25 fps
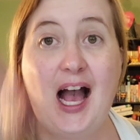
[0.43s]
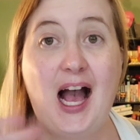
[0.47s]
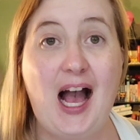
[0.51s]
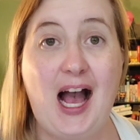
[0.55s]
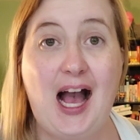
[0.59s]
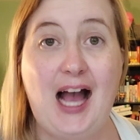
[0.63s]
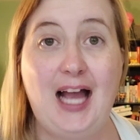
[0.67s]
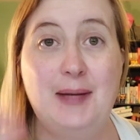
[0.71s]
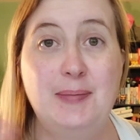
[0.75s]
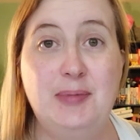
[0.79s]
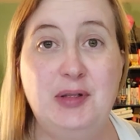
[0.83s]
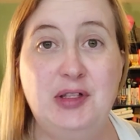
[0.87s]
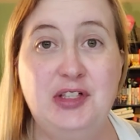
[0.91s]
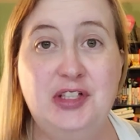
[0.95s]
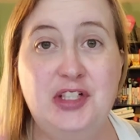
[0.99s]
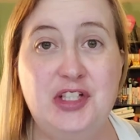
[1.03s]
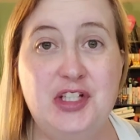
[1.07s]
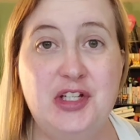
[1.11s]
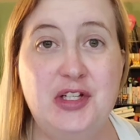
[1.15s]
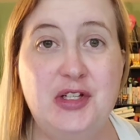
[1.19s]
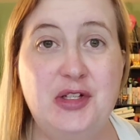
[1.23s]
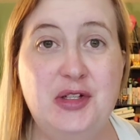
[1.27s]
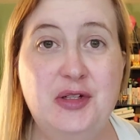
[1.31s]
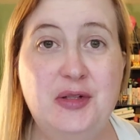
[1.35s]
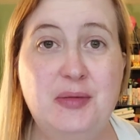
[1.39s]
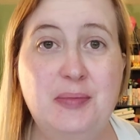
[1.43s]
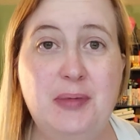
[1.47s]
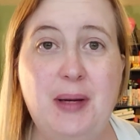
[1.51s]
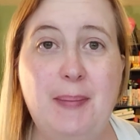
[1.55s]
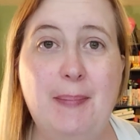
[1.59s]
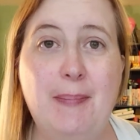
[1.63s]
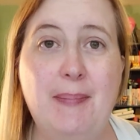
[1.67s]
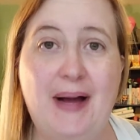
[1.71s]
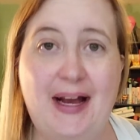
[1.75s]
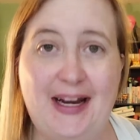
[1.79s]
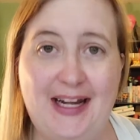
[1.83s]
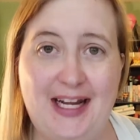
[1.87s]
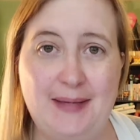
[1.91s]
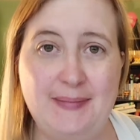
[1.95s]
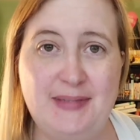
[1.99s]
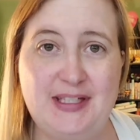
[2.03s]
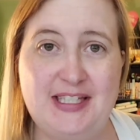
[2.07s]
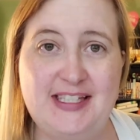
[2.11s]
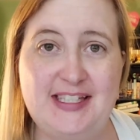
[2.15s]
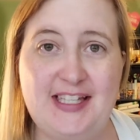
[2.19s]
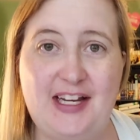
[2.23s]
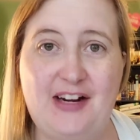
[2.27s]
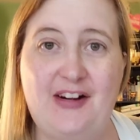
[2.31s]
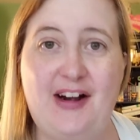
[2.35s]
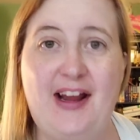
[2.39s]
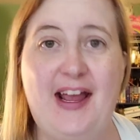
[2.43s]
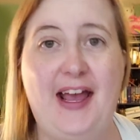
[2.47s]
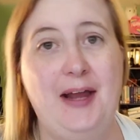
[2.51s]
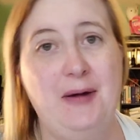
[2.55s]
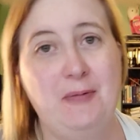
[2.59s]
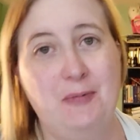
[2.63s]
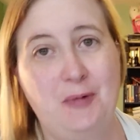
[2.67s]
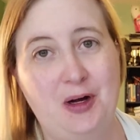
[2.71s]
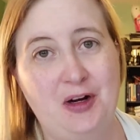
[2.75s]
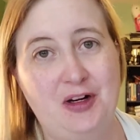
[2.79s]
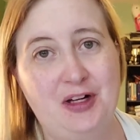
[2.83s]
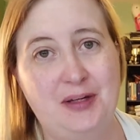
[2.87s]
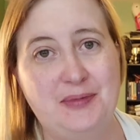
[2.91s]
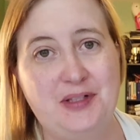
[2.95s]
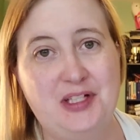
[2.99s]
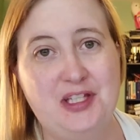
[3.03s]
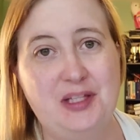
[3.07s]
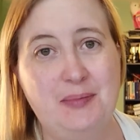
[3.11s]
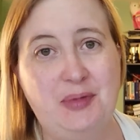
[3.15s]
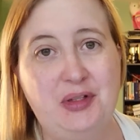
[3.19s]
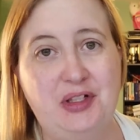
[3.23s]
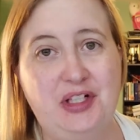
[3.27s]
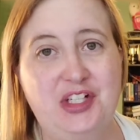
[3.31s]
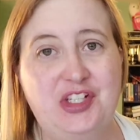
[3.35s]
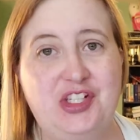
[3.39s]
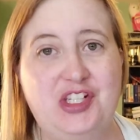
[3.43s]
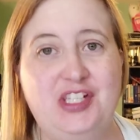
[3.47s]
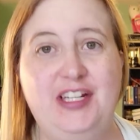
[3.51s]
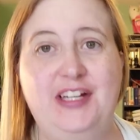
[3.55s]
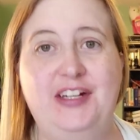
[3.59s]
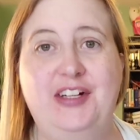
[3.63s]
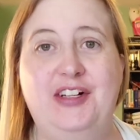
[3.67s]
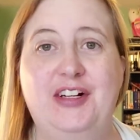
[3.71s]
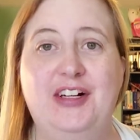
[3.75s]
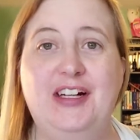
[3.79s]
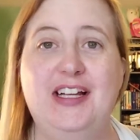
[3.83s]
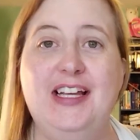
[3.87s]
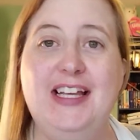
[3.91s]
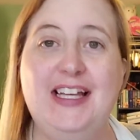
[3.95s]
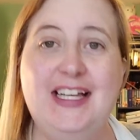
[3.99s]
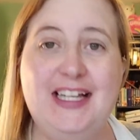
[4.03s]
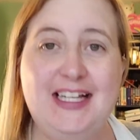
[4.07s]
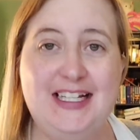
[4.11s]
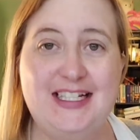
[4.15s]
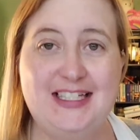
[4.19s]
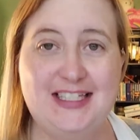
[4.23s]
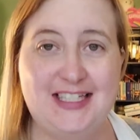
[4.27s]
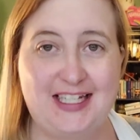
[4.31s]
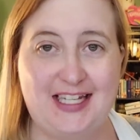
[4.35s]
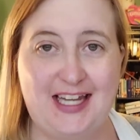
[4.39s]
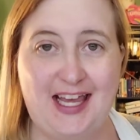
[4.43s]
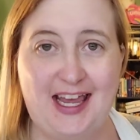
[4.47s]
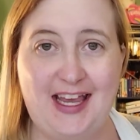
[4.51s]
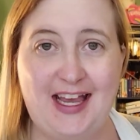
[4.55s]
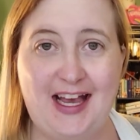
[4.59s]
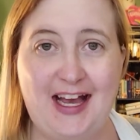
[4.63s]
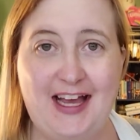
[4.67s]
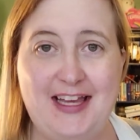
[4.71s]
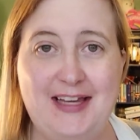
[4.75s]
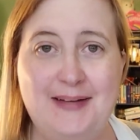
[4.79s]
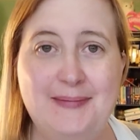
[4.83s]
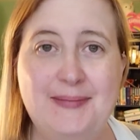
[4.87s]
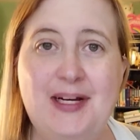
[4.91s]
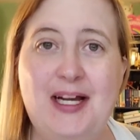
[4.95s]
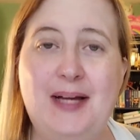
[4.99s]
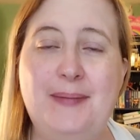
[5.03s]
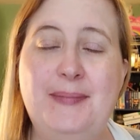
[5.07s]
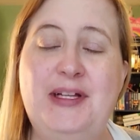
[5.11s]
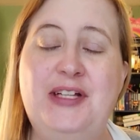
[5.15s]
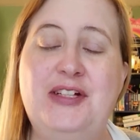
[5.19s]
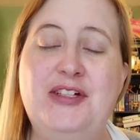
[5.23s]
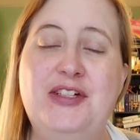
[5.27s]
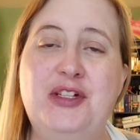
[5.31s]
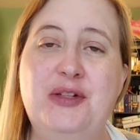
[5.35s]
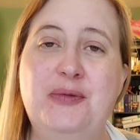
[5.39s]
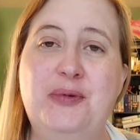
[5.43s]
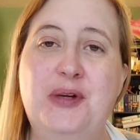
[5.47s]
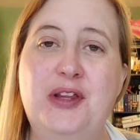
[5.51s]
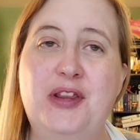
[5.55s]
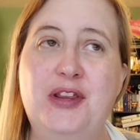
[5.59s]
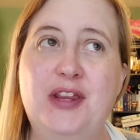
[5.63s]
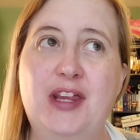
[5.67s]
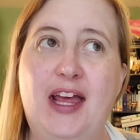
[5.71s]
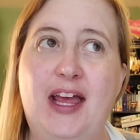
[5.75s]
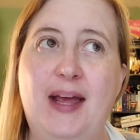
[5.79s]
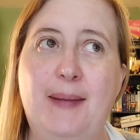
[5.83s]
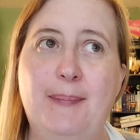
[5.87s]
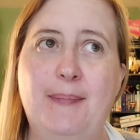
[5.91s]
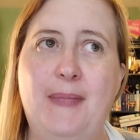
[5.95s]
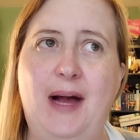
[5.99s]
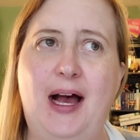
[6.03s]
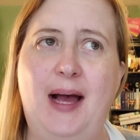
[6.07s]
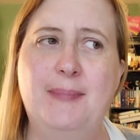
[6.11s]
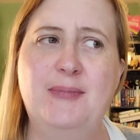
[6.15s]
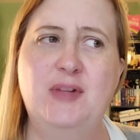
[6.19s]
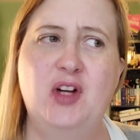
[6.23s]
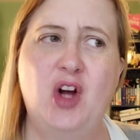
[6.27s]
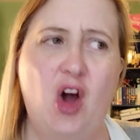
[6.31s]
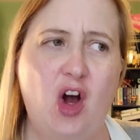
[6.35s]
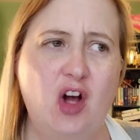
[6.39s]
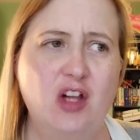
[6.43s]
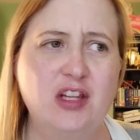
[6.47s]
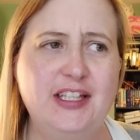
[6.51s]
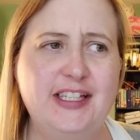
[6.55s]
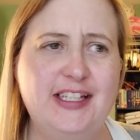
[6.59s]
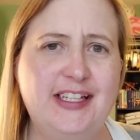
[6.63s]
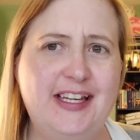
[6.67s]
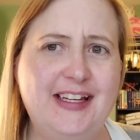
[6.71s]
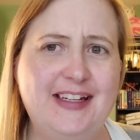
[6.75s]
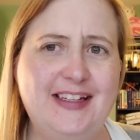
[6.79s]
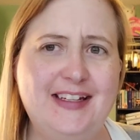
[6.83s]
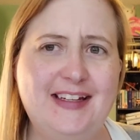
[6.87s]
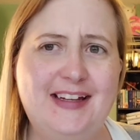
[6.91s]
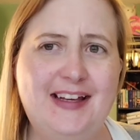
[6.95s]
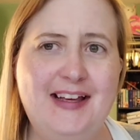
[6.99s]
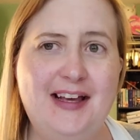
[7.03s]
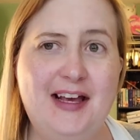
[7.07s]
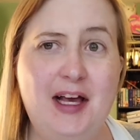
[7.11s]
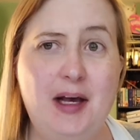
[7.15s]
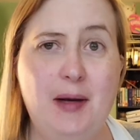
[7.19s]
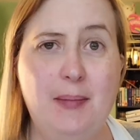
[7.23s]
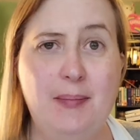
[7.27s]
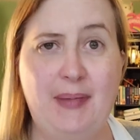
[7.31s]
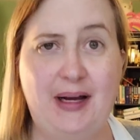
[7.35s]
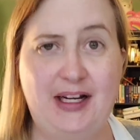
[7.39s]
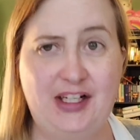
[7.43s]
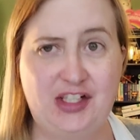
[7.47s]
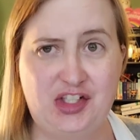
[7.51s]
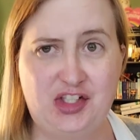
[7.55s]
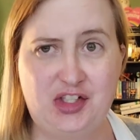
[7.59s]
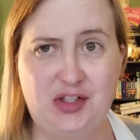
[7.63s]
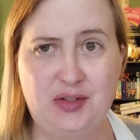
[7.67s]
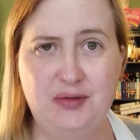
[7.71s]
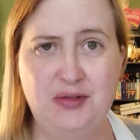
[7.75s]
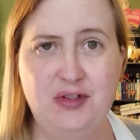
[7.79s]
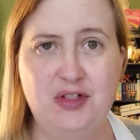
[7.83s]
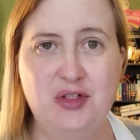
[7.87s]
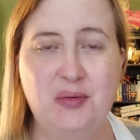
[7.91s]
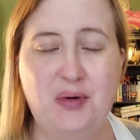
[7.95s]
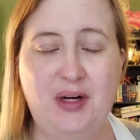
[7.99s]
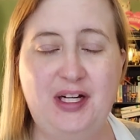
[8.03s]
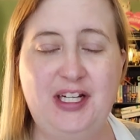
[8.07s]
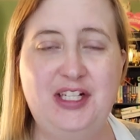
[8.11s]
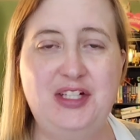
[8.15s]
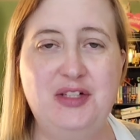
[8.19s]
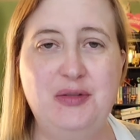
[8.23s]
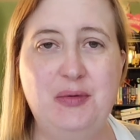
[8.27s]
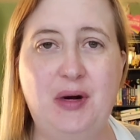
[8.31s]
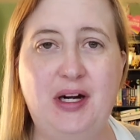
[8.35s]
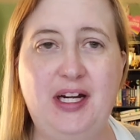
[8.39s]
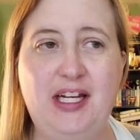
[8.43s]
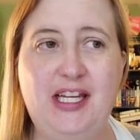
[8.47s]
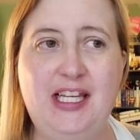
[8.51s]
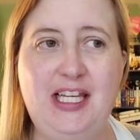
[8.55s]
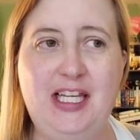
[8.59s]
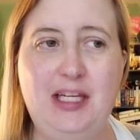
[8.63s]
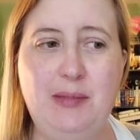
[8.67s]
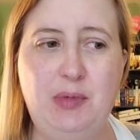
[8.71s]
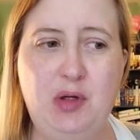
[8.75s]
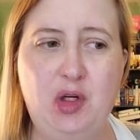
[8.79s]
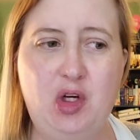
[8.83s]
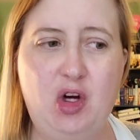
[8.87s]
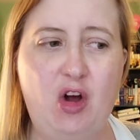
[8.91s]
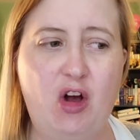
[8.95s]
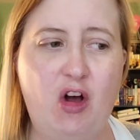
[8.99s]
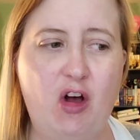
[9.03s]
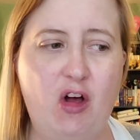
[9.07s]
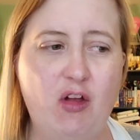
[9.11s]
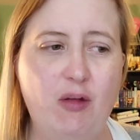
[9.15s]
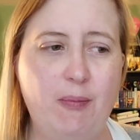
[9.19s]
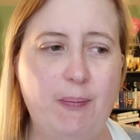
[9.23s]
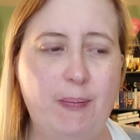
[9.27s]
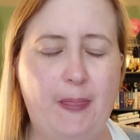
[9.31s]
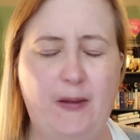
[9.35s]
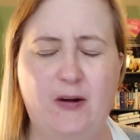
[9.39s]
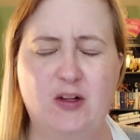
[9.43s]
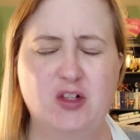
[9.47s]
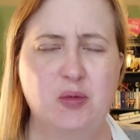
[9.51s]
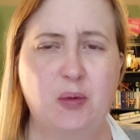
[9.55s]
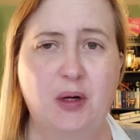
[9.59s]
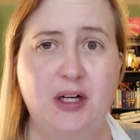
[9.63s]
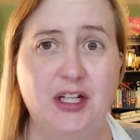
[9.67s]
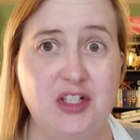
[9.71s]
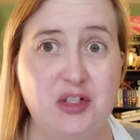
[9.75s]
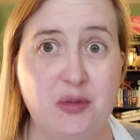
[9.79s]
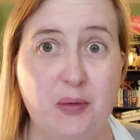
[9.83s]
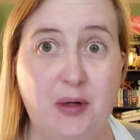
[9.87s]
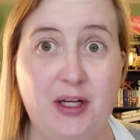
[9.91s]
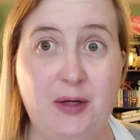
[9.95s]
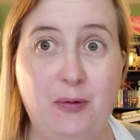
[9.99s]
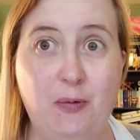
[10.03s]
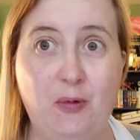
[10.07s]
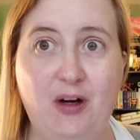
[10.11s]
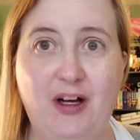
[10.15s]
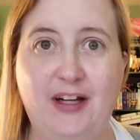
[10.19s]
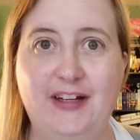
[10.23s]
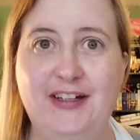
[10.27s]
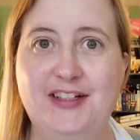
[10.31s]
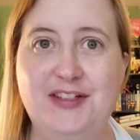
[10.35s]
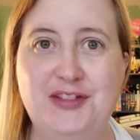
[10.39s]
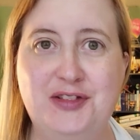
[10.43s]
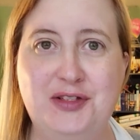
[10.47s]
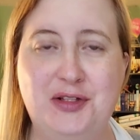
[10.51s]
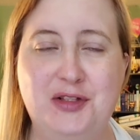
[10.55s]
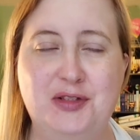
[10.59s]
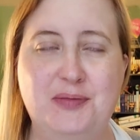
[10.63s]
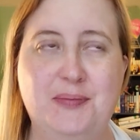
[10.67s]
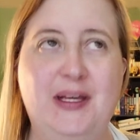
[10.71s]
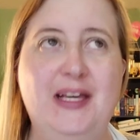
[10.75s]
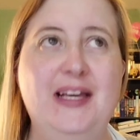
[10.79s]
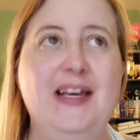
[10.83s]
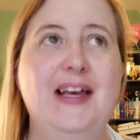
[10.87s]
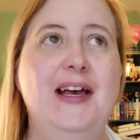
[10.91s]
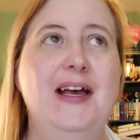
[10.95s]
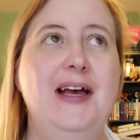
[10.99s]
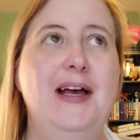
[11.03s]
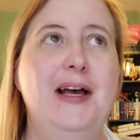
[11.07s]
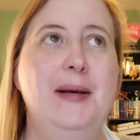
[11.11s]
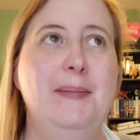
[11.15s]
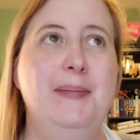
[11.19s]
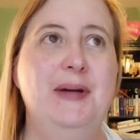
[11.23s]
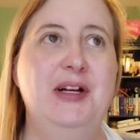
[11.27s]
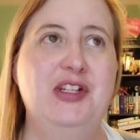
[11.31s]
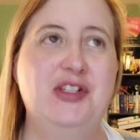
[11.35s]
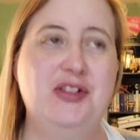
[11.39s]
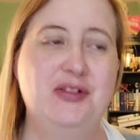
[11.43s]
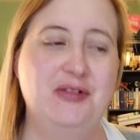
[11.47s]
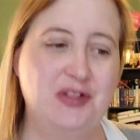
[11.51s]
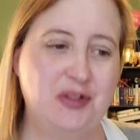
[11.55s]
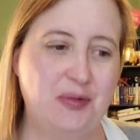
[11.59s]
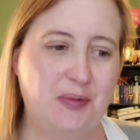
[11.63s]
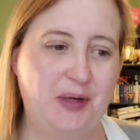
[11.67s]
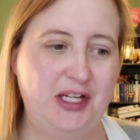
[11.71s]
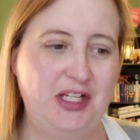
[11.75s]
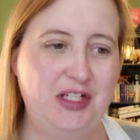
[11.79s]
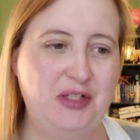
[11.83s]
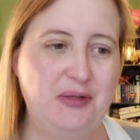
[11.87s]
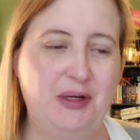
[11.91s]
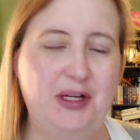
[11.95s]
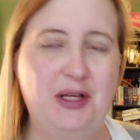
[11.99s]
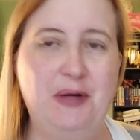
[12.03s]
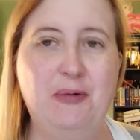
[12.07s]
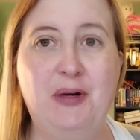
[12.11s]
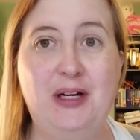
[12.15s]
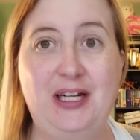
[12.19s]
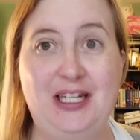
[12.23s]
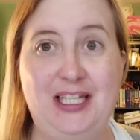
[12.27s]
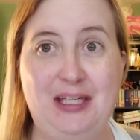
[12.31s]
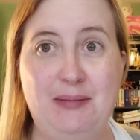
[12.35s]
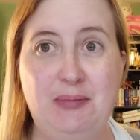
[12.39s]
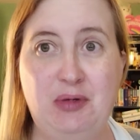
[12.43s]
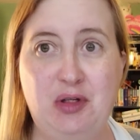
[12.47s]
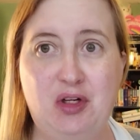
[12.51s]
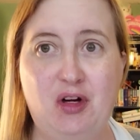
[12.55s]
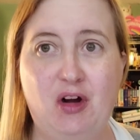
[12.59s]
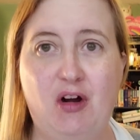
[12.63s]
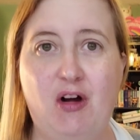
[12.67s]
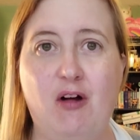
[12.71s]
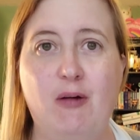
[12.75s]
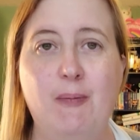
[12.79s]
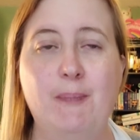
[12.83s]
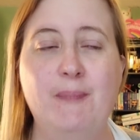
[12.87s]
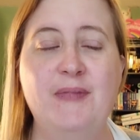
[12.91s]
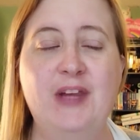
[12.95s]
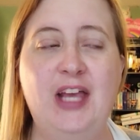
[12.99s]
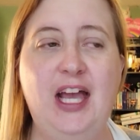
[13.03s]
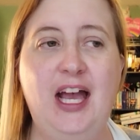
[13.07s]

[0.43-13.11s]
Hi BookTube, my name is Sarah and welcome to The Bookish Knitter. Today I am coming to you with, I'm calling it my June 2020 ebook haul, or 2021, excuse me, my June 2021 ebook haul.